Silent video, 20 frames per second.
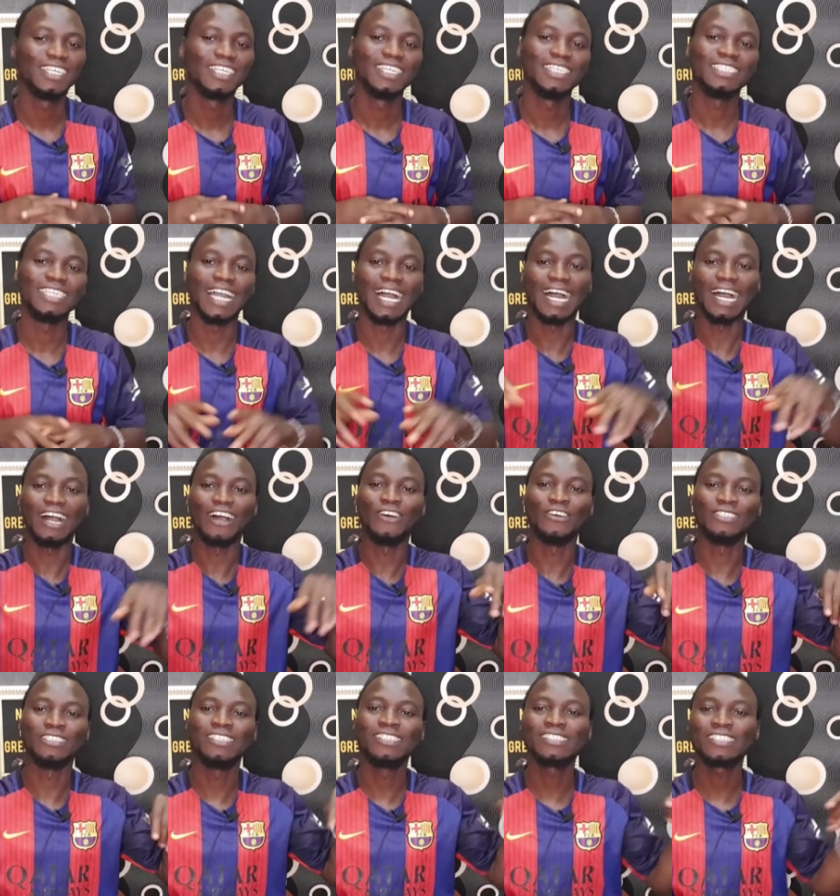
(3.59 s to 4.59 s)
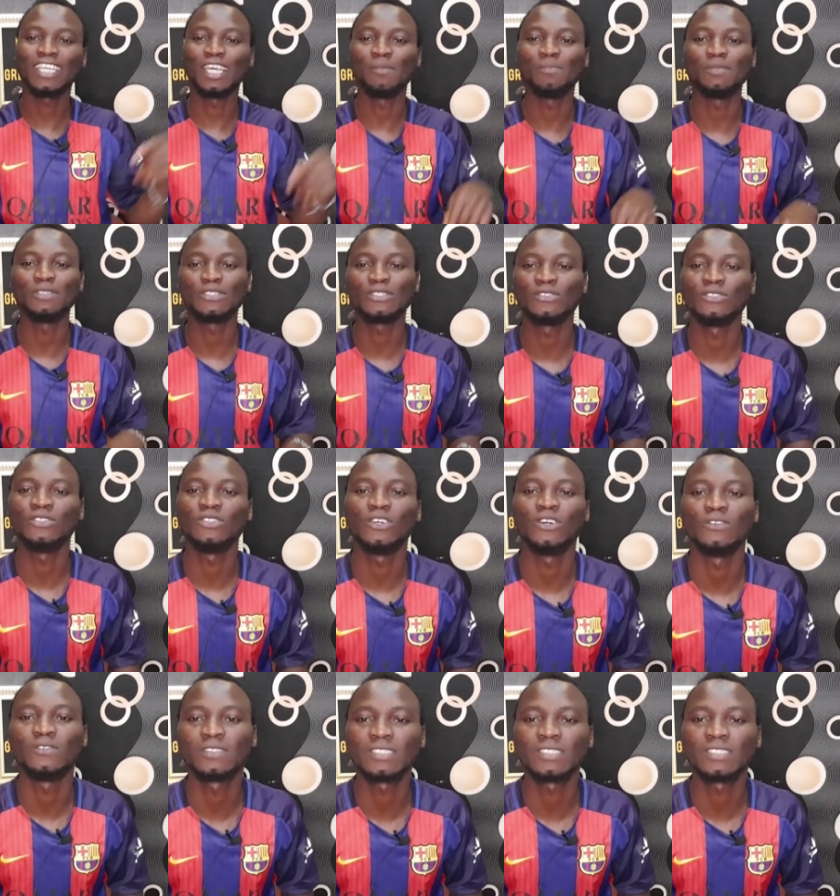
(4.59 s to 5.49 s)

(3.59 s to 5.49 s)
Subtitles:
Yeah, on this episode of